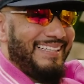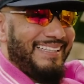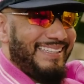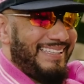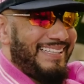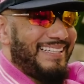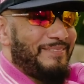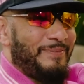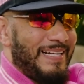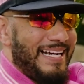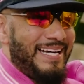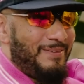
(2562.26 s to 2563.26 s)
like, oh, yeah, this the
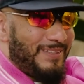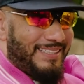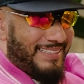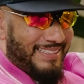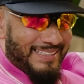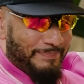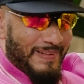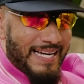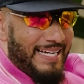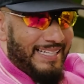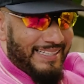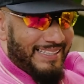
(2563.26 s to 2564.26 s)
plane was, the
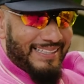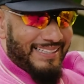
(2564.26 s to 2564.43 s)
plane